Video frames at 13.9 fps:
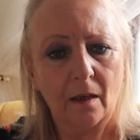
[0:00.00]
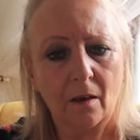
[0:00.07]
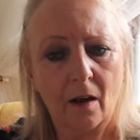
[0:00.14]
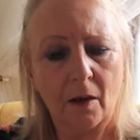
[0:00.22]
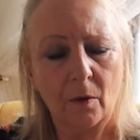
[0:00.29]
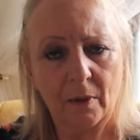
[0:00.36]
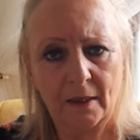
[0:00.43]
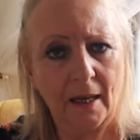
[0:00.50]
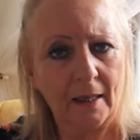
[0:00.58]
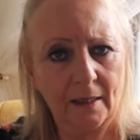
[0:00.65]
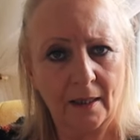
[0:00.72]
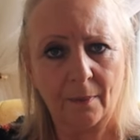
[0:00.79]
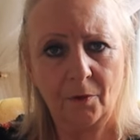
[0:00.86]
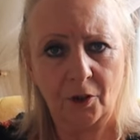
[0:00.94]
I always say
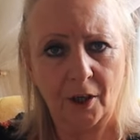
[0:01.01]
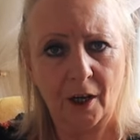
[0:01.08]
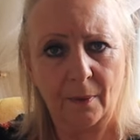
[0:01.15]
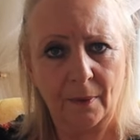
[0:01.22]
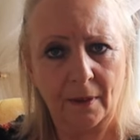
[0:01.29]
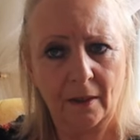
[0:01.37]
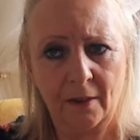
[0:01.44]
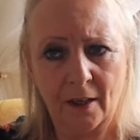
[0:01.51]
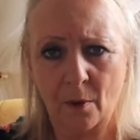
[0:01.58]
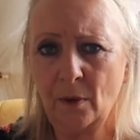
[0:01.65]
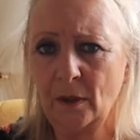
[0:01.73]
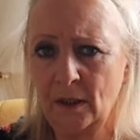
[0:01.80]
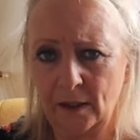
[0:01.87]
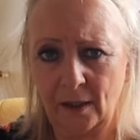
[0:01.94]
it's up to you because
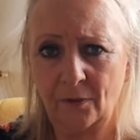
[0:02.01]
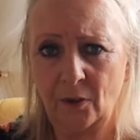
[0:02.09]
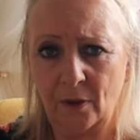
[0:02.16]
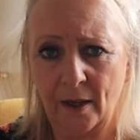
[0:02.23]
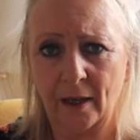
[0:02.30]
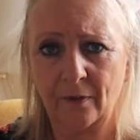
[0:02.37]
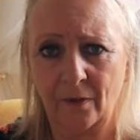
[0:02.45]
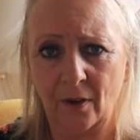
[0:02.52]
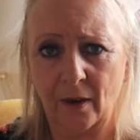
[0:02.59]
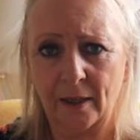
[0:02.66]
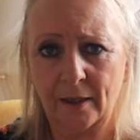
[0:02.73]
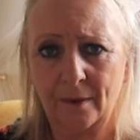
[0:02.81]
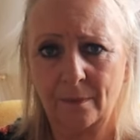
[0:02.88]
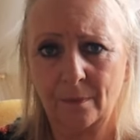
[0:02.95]
no one can give you that
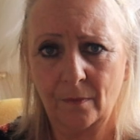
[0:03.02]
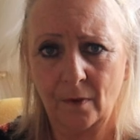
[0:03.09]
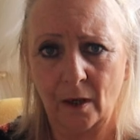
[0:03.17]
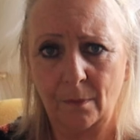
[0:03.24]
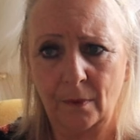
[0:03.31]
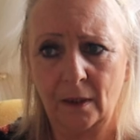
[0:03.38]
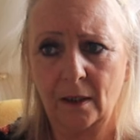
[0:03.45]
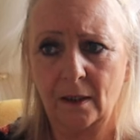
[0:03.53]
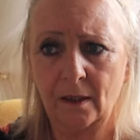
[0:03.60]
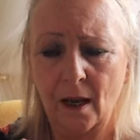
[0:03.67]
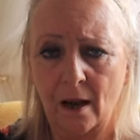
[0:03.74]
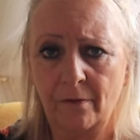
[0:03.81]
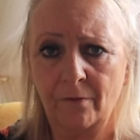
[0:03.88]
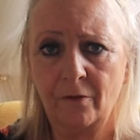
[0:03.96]
advice, right? Because
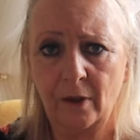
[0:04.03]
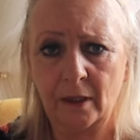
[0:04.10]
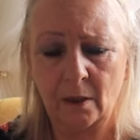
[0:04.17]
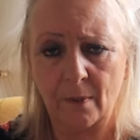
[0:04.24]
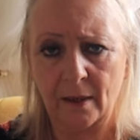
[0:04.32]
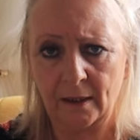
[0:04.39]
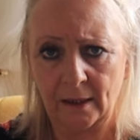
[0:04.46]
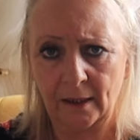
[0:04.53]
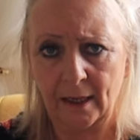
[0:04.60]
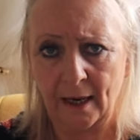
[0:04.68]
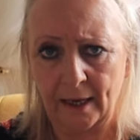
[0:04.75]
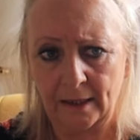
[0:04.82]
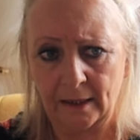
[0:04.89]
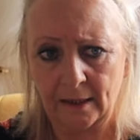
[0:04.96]
every domestic
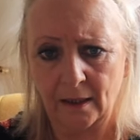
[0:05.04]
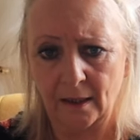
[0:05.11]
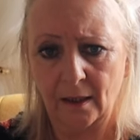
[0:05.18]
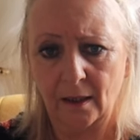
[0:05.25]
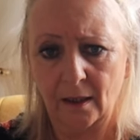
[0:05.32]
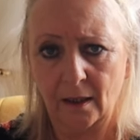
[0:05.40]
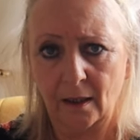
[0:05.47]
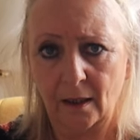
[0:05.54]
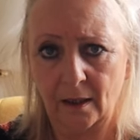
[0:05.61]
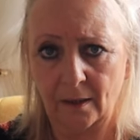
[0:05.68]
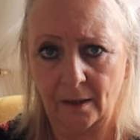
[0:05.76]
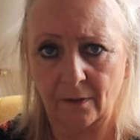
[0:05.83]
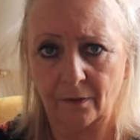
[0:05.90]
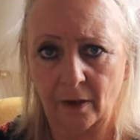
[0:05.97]
case
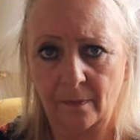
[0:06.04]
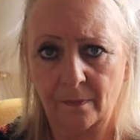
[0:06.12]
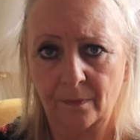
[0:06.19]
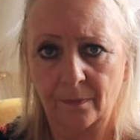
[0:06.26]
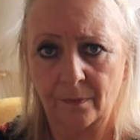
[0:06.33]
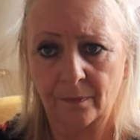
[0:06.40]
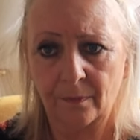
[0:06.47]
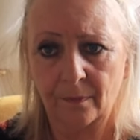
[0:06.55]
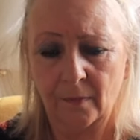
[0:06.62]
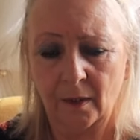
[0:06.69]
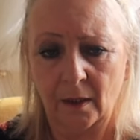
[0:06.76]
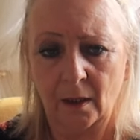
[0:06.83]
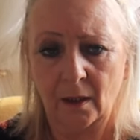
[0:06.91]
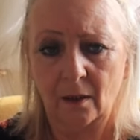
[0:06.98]
is different.
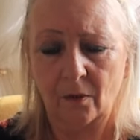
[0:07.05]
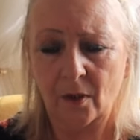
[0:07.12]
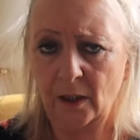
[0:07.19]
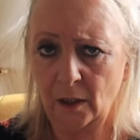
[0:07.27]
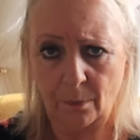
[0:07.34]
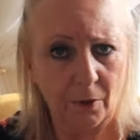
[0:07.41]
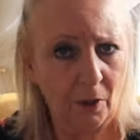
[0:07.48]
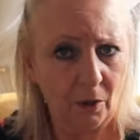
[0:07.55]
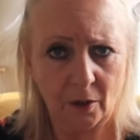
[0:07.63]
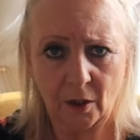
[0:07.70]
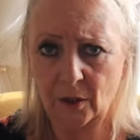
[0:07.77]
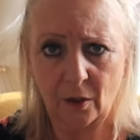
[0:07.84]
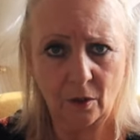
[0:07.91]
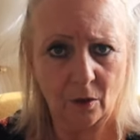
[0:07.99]
These
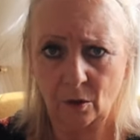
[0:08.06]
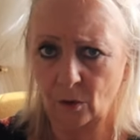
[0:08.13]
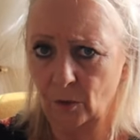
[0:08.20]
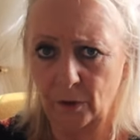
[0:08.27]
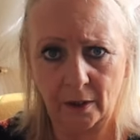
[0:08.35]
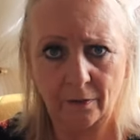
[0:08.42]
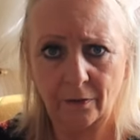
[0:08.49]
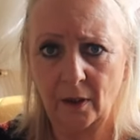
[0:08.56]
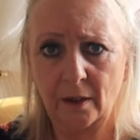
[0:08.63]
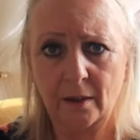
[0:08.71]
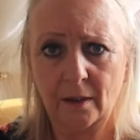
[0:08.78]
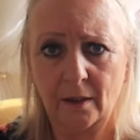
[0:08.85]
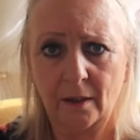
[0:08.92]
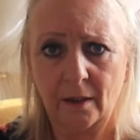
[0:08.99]
abusers are all different.